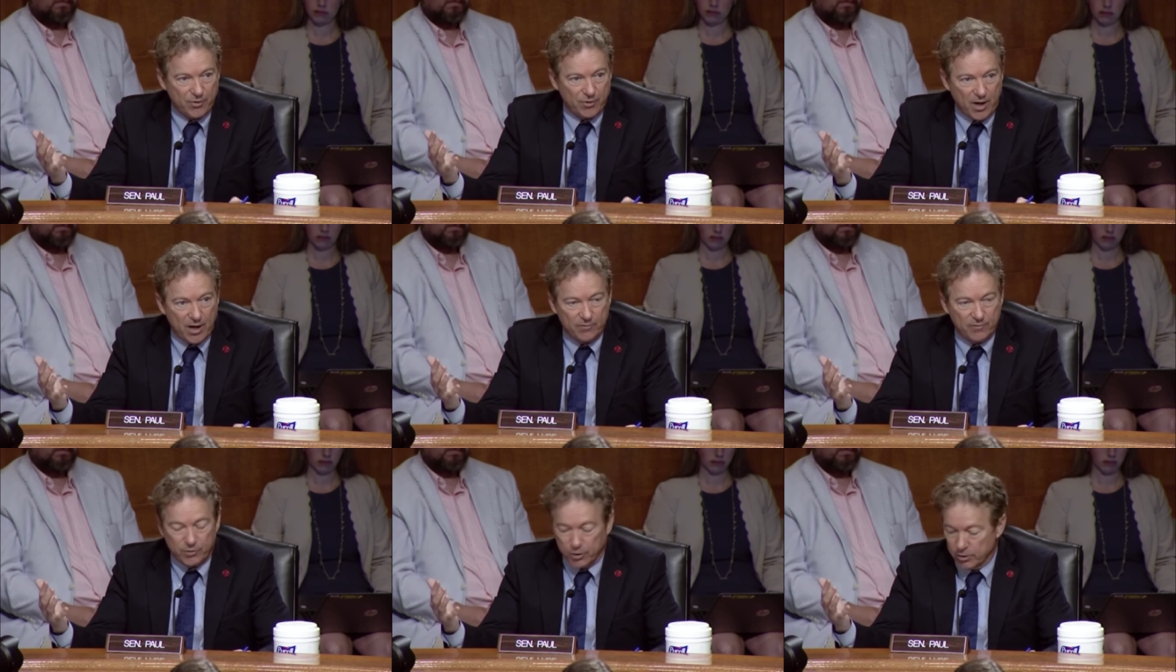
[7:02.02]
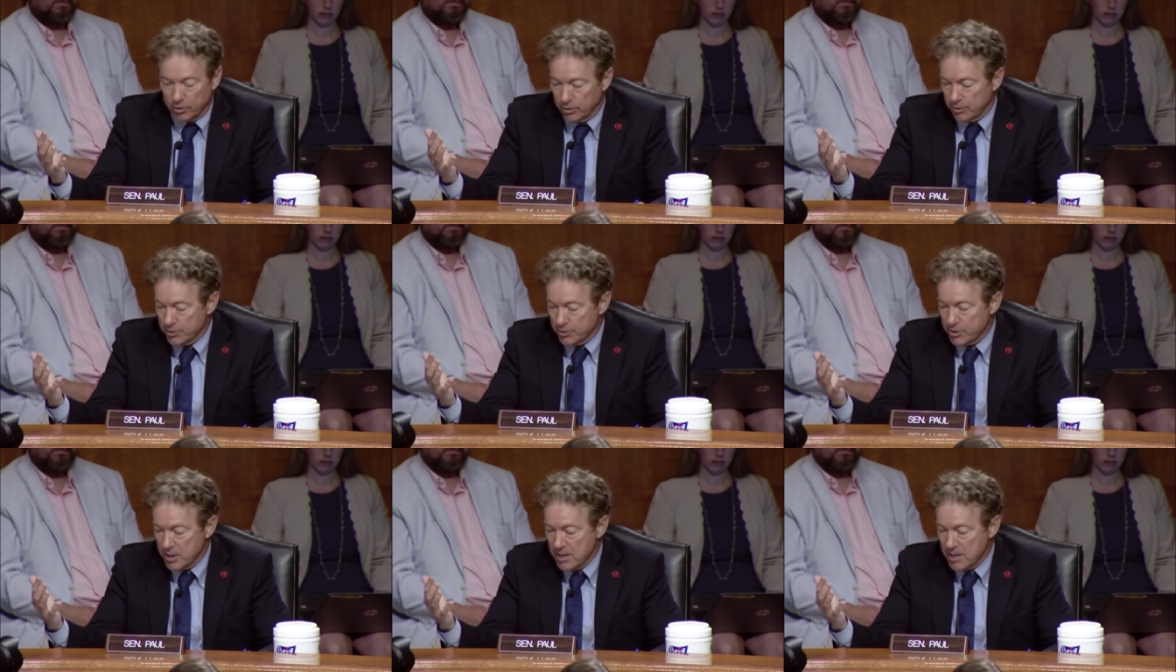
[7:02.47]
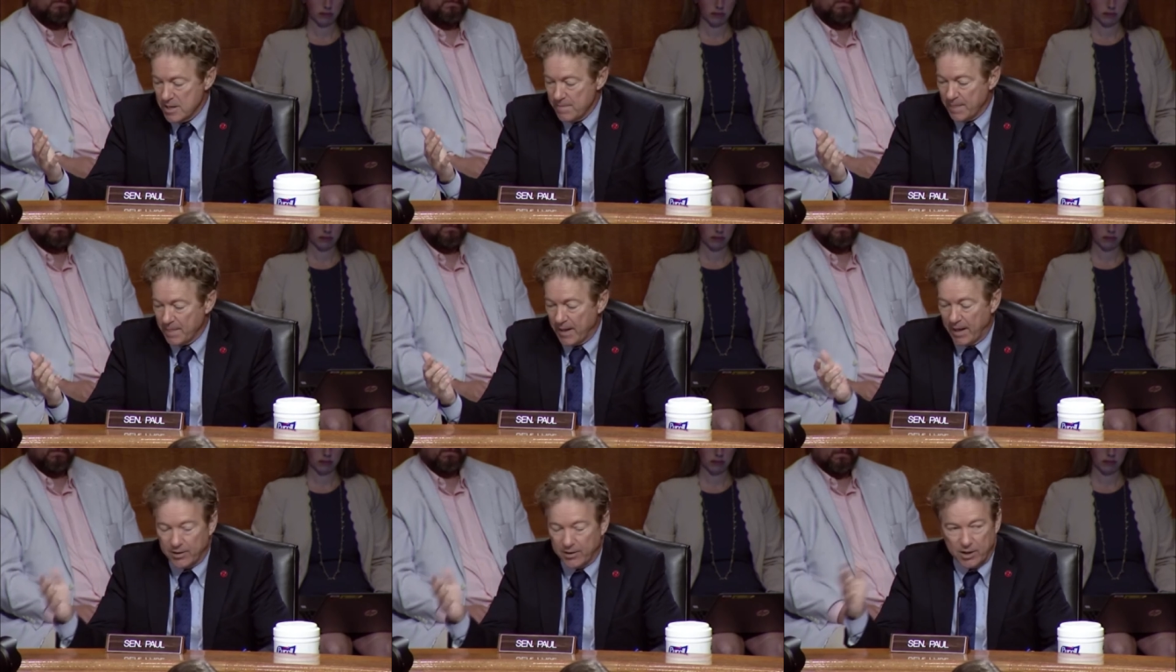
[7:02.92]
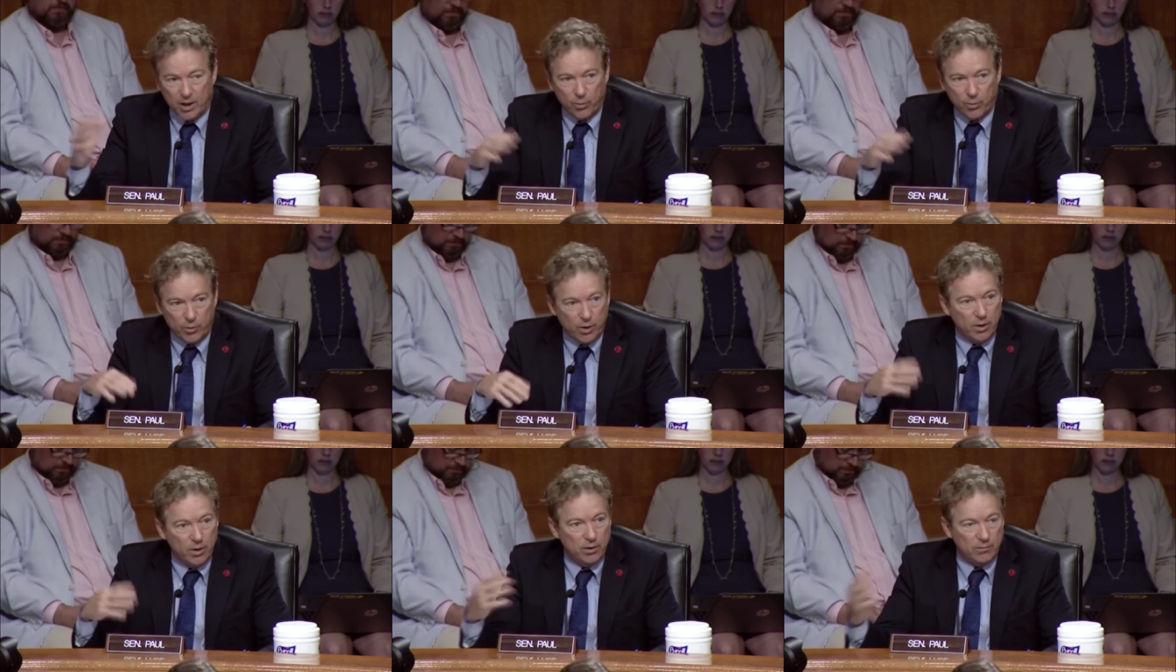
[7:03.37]
five years, and yet
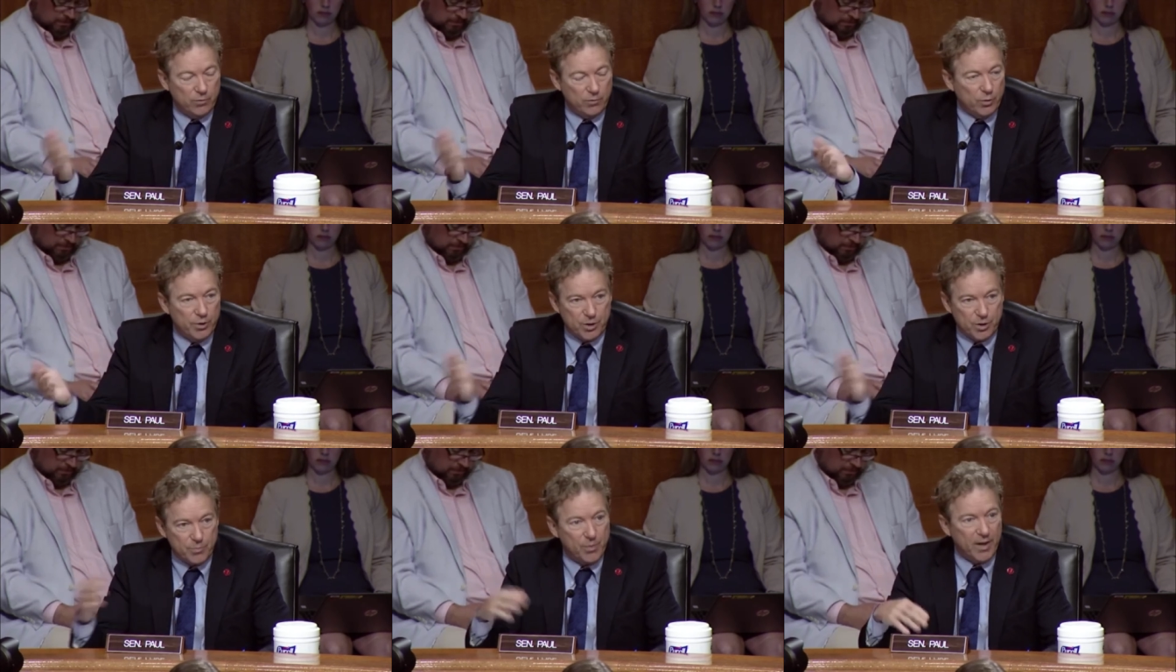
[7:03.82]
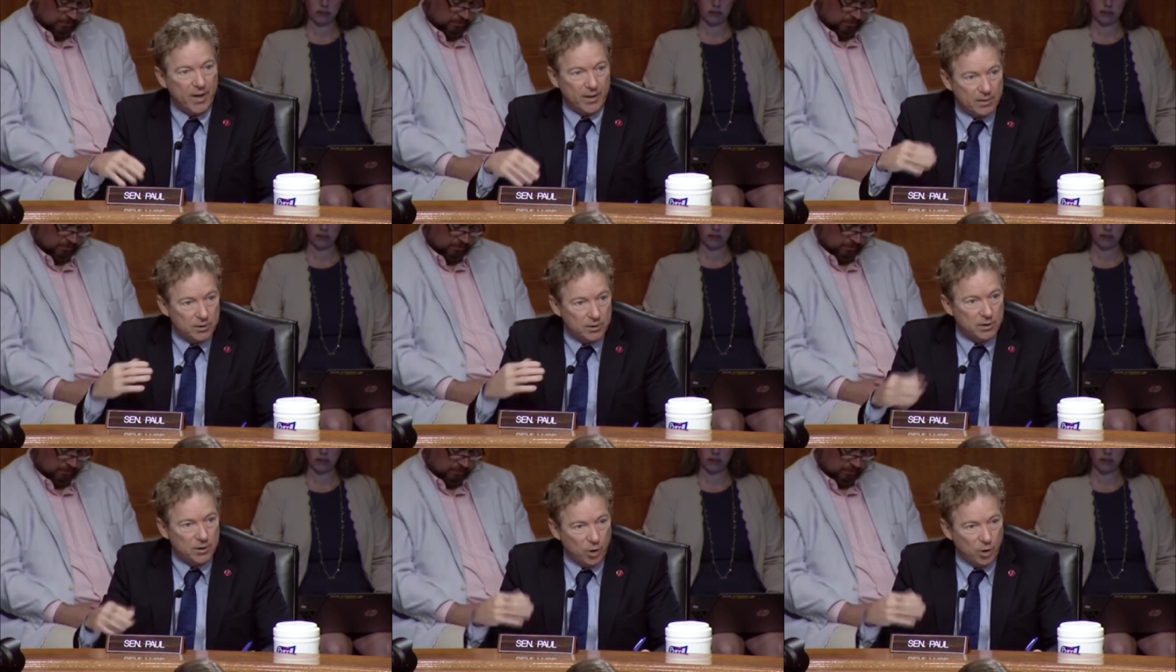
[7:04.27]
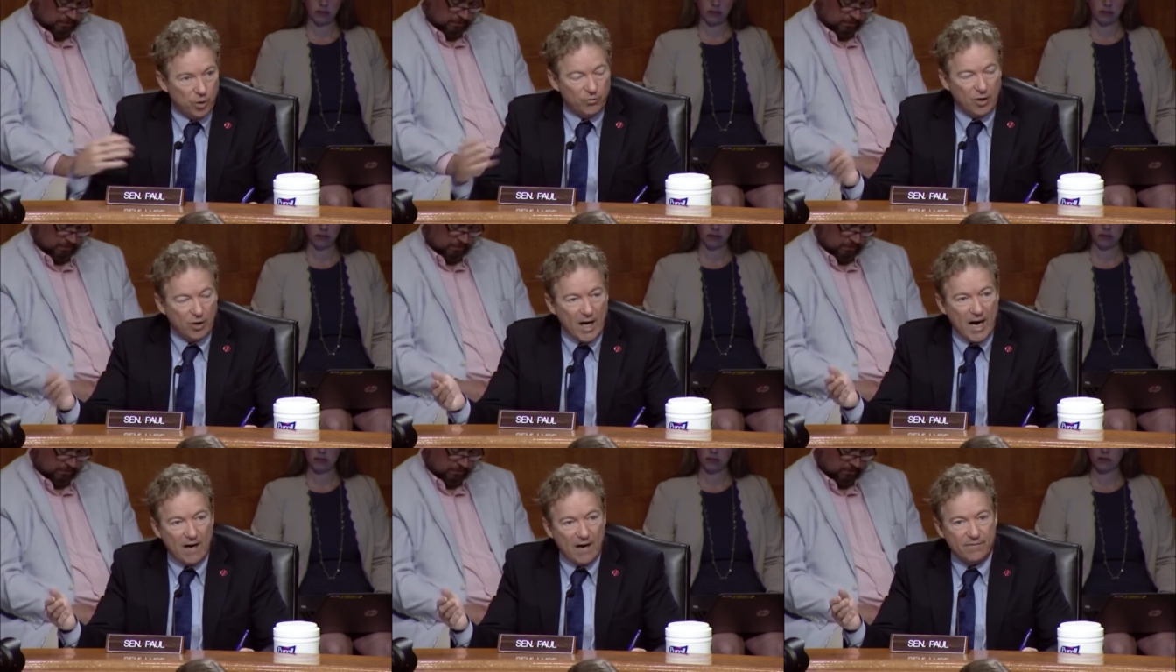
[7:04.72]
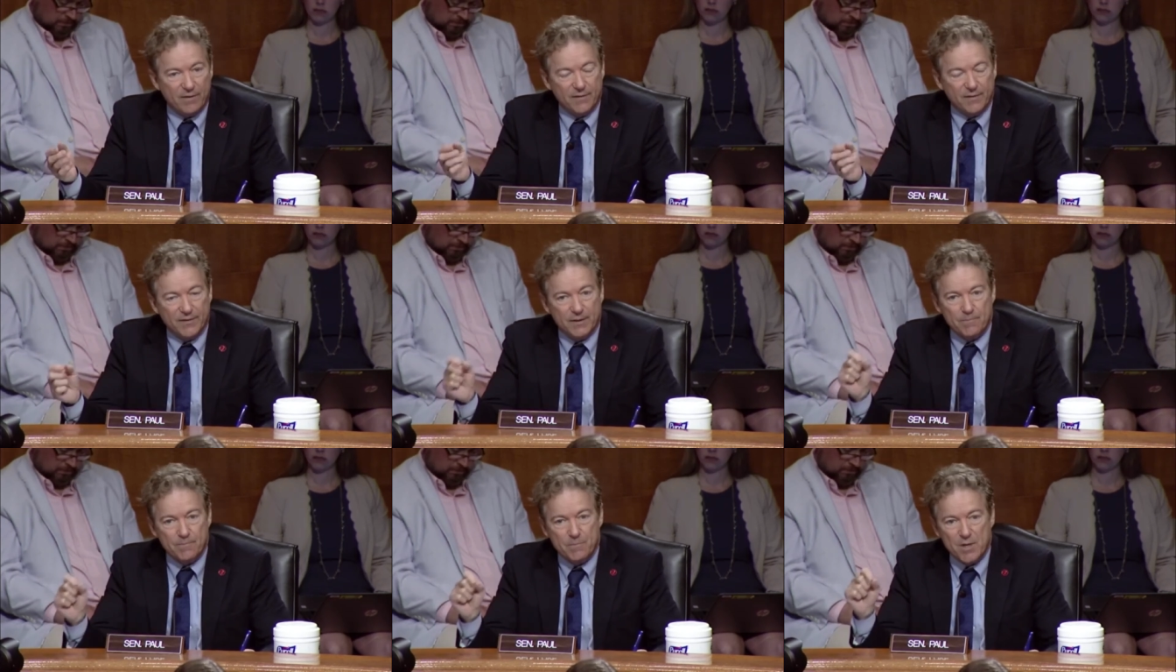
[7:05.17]
we have only spent a little over half of
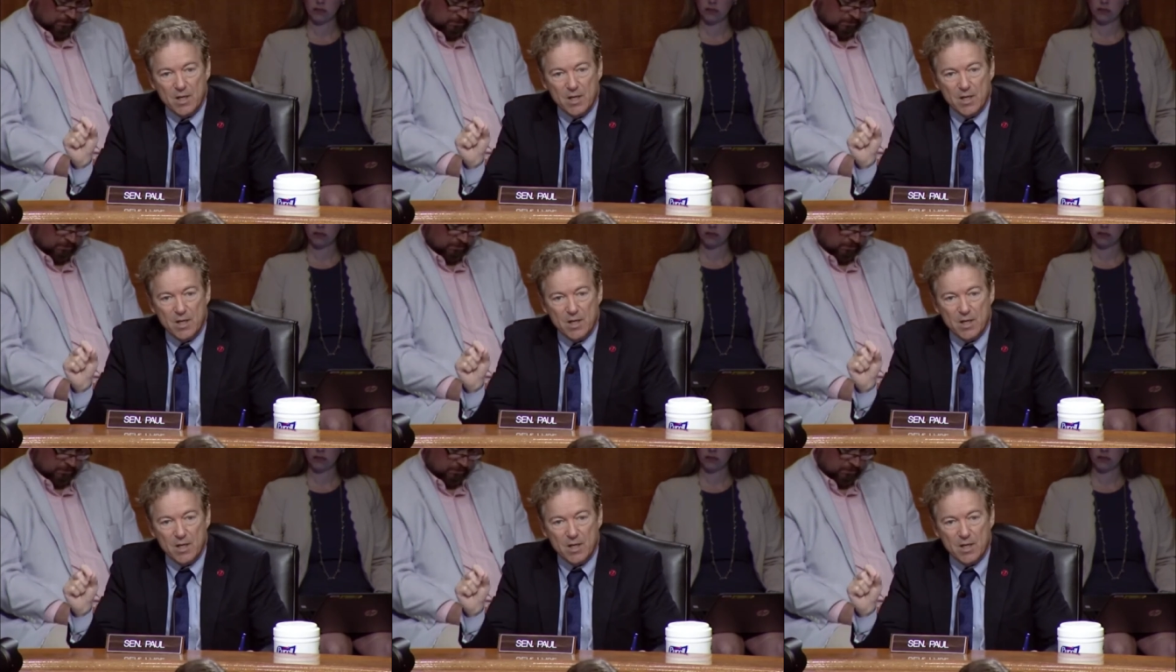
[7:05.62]
it